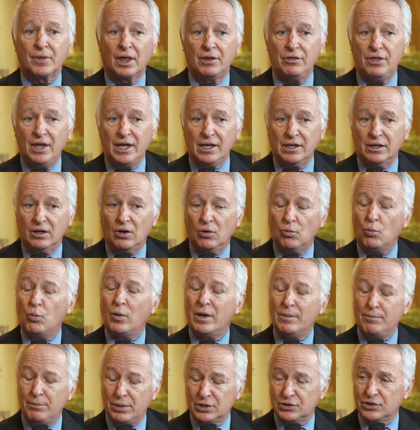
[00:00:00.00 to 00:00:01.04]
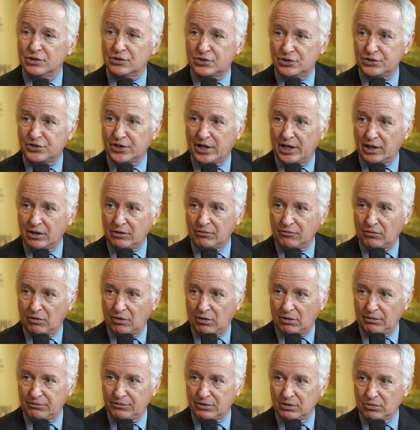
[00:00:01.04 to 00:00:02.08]
Then, when businesses get
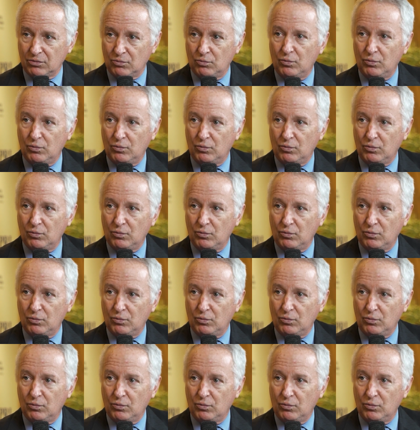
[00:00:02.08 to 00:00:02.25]
involved,